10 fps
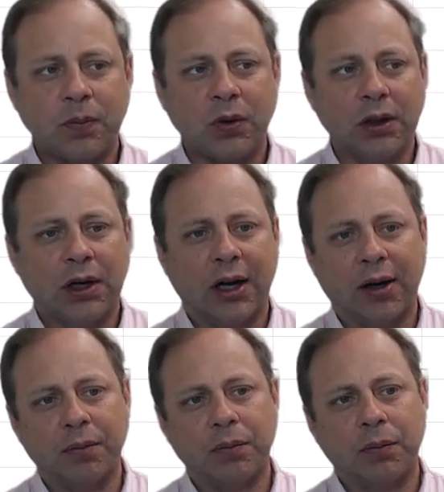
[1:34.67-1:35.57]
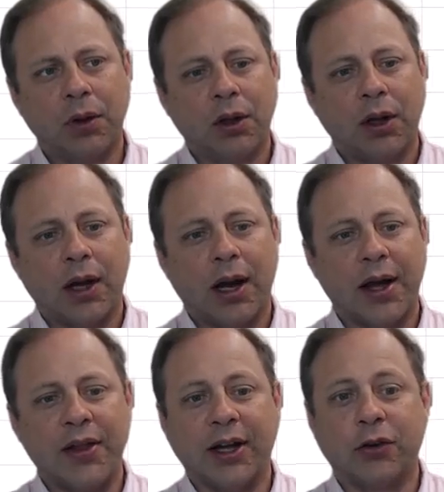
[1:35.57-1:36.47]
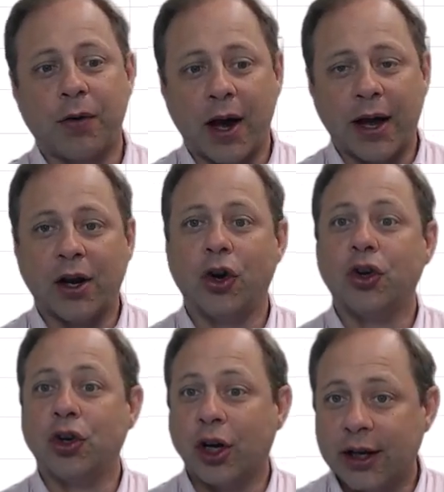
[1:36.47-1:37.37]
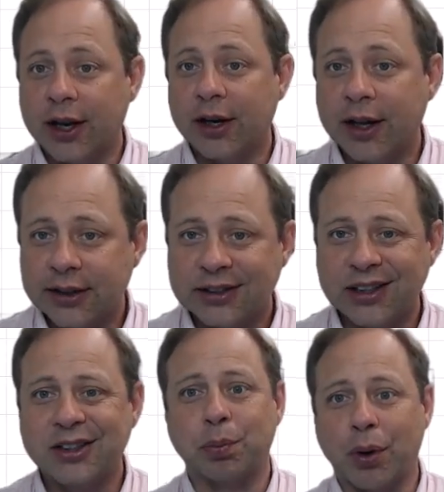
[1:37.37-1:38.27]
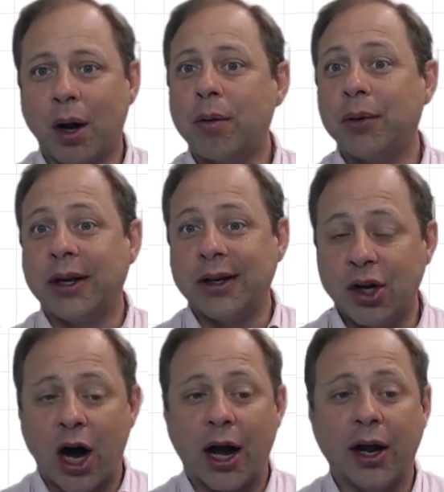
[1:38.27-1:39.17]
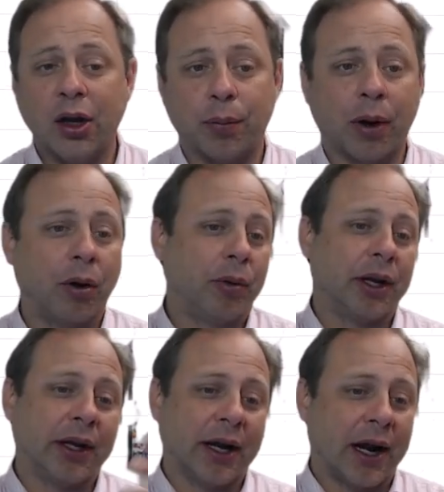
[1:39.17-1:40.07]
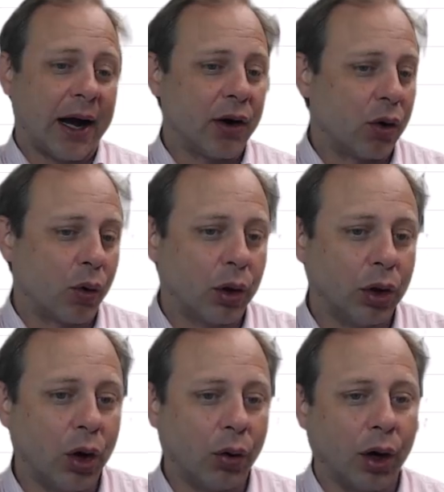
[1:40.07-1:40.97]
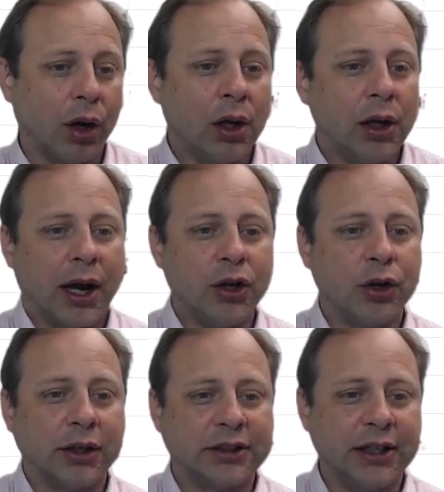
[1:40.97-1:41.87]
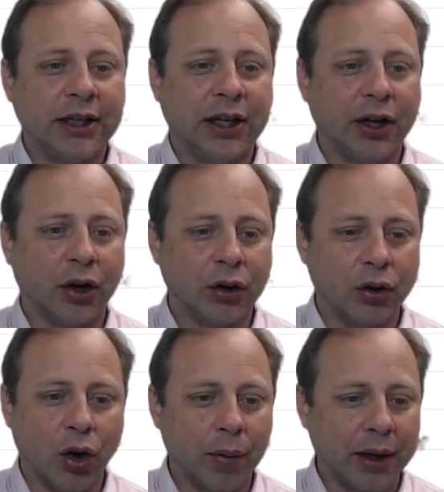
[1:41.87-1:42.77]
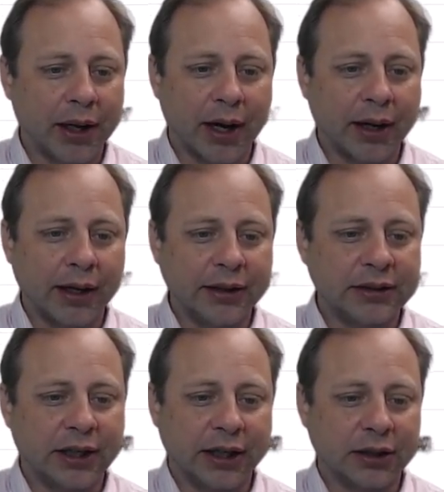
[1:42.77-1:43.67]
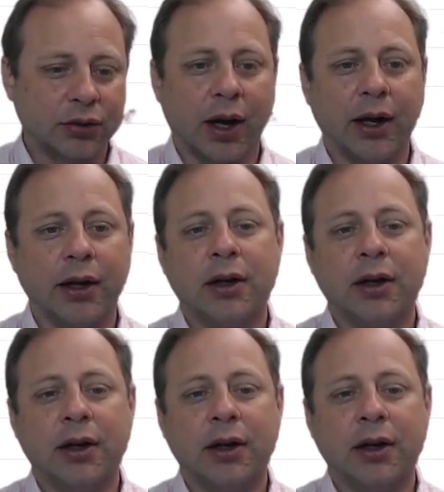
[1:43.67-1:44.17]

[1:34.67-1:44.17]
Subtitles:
And that's fine. Are you going to get an 86? Probably not. You're probably going to get higher or lower. And you can see here, nobody got an 86, right?